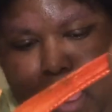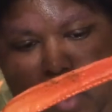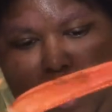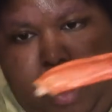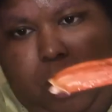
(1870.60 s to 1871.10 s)

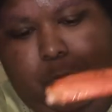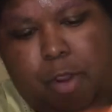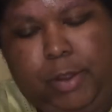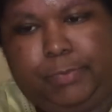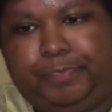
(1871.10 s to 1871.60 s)
on
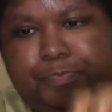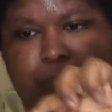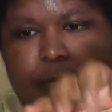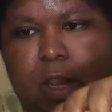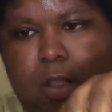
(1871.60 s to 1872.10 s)
camera. I'll
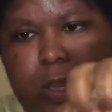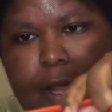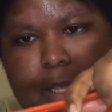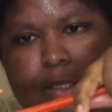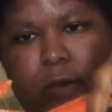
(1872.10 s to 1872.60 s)
take all the
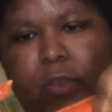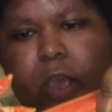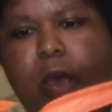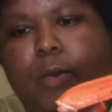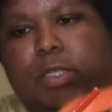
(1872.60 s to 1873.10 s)
legs off,
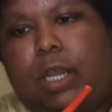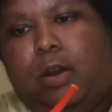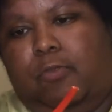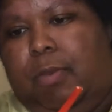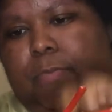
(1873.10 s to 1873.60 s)
which I don't
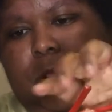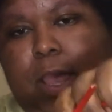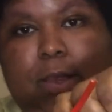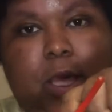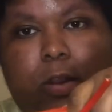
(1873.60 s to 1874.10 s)
know if people
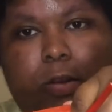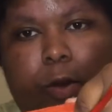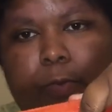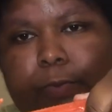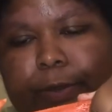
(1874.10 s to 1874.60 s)
like that or
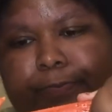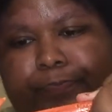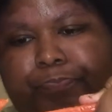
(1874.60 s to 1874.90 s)
don't, but